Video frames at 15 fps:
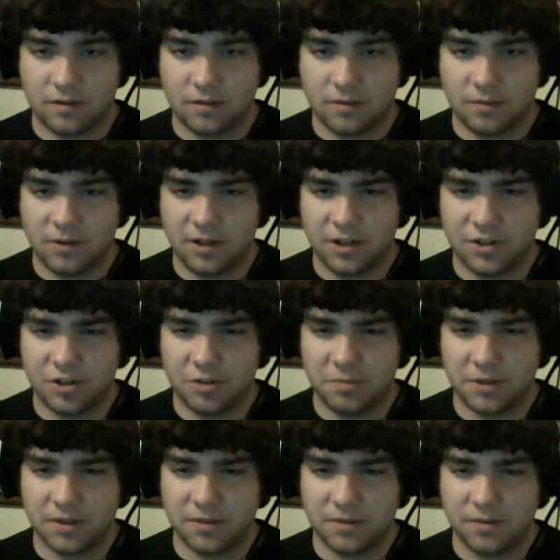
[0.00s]
Where did our troop
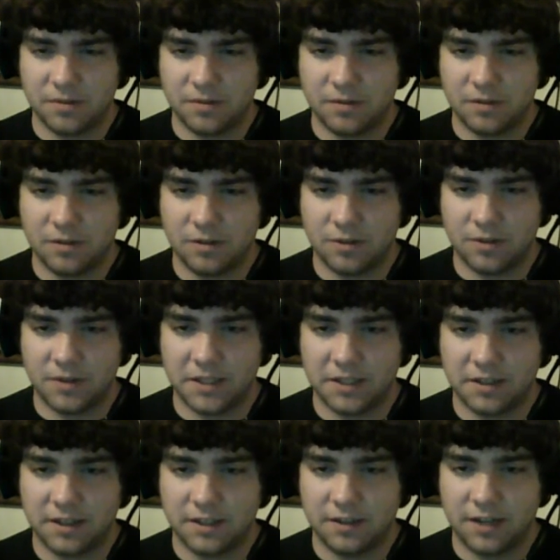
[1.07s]
go? Oh, they're right
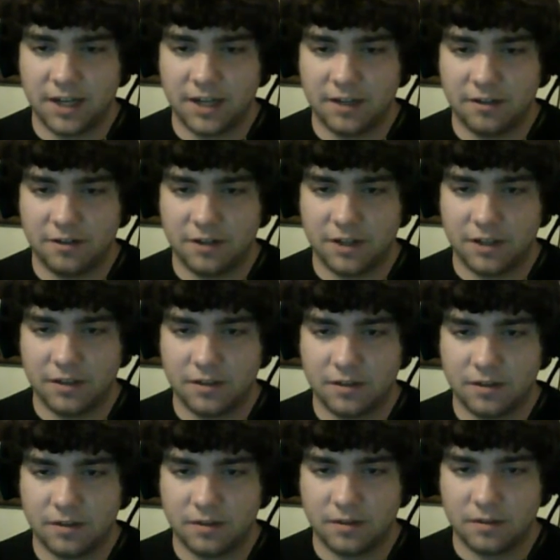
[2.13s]
there. They're hiding underneath
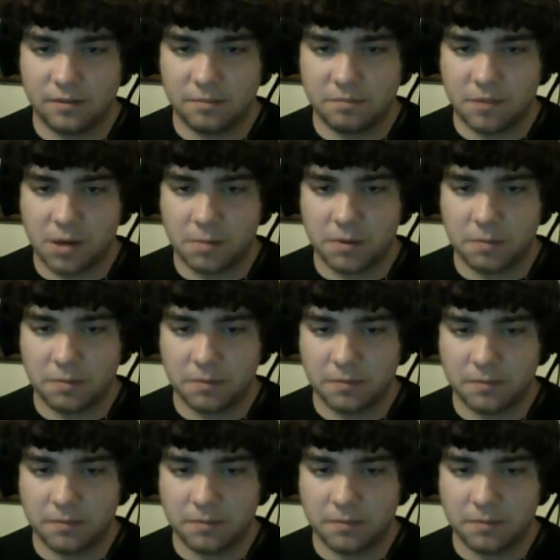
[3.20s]
the pop-up.